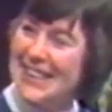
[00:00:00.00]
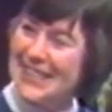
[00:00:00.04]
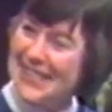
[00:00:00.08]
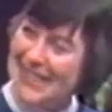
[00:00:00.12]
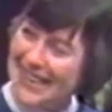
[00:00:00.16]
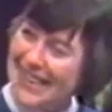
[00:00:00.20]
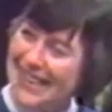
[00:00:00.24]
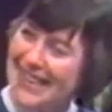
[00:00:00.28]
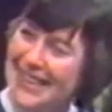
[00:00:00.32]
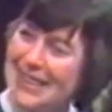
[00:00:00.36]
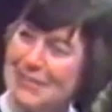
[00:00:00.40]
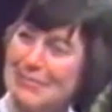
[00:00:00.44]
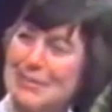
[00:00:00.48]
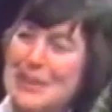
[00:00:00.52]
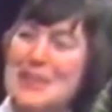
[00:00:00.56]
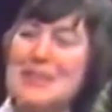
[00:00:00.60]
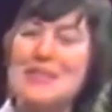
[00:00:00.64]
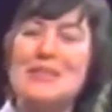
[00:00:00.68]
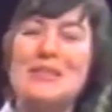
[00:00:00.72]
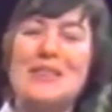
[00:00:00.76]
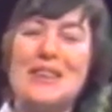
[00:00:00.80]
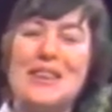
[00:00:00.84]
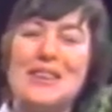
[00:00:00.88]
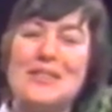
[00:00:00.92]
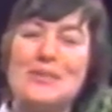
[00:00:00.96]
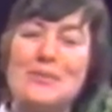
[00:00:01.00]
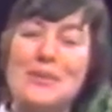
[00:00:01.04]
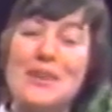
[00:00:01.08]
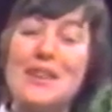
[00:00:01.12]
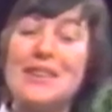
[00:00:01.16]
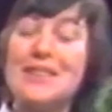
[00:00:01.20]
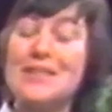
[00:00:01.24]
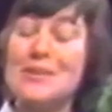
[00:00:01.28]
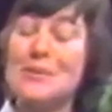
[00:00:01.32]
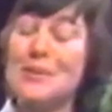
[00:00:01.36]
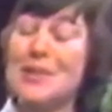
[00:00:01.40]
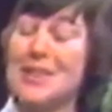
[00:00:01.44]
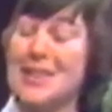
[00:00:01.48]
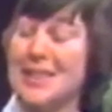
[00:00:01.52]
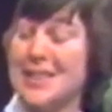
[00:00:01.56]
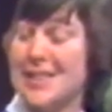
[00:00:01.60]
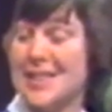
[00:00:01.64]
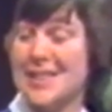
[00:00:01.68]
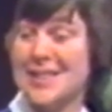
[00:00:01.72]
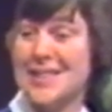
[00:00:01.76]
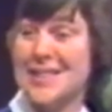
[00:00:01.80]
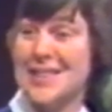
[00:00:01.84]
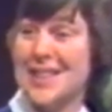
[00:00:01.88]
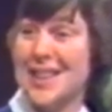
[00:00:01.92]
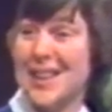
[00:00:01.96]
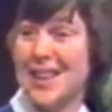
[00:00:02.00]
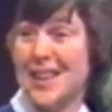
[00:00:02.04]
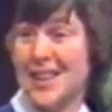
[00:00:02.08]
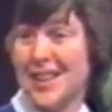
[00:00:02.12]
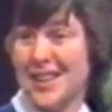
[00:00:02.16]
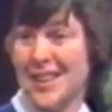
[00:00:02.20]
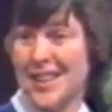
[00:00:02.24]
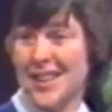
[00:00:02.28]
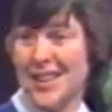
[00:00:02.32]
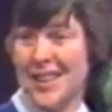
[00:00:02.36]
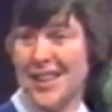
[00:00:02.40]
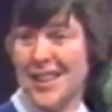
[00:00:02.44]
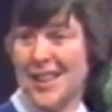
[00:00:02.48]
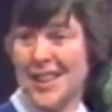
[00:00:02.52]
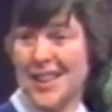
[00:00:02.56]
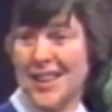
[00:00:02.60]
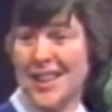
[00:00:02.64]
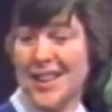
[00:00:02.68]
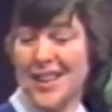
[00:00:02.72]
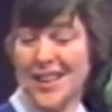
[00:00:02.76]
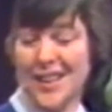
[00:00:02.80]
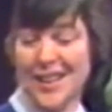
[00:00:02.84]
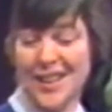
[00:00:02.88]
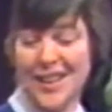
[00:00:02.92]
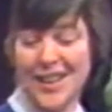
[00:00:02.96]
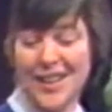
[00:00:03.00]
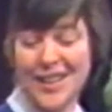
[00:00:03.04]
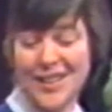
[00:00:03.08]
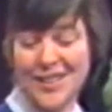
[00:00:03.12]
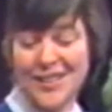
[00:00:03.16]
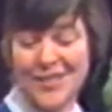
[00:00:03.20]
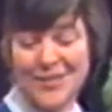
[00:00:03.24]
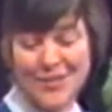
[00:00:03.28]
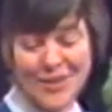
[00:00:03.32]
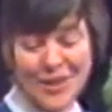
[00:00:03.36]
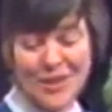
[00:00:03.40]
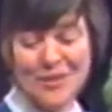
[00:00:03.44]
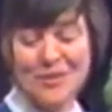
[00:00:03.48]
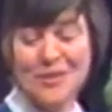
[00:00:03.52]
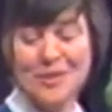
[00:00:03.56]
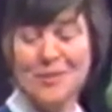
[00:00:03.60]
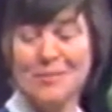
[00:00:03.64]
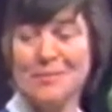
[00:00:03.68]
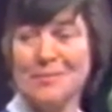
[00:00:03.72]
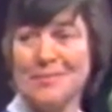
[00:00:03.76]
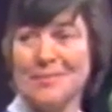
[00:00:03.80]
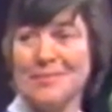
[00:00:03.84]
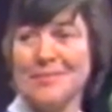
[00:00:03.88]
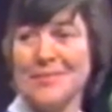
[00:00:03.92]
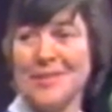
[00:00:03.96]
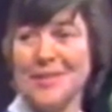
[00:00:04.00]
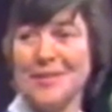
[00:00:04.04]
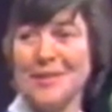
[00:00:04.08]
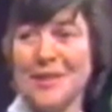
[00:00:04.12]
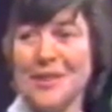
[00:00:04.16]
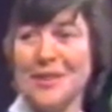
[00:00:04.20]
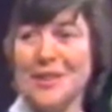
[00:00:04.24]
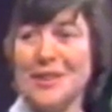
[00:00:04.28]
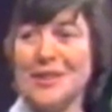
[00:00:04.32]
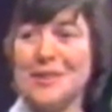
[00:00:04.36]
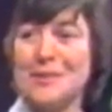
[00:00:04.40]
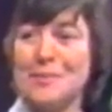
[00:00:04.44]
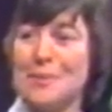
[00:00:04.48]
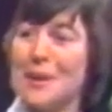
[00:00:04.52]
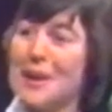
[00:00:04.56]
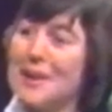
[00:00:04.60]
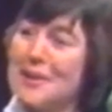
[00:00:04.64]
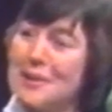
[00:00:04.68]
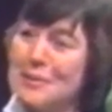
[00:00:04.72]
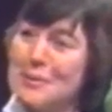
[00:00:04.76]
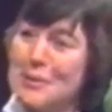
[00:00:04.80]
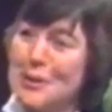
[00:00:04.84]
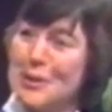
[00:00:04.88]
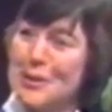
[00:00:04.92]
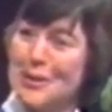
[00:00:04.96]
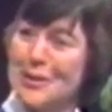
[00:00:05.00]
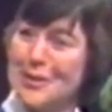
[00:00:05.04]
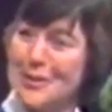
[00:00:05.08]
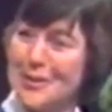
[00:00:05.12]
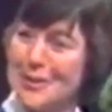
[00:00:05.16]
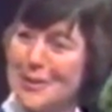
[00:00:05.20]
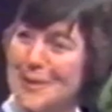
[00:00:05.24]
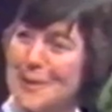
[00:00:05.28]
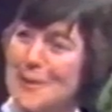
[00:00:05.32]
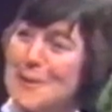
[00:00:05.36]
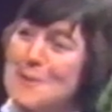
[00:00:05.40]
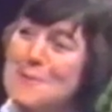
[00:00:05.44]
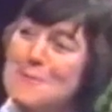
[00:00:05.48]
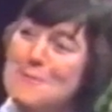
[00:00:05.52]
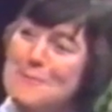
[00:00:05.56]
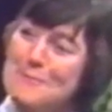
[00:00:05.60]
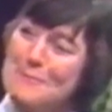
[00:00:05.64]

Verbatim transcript: okay, but as well as what he did say. Uh, I found him a very inspiring person to know.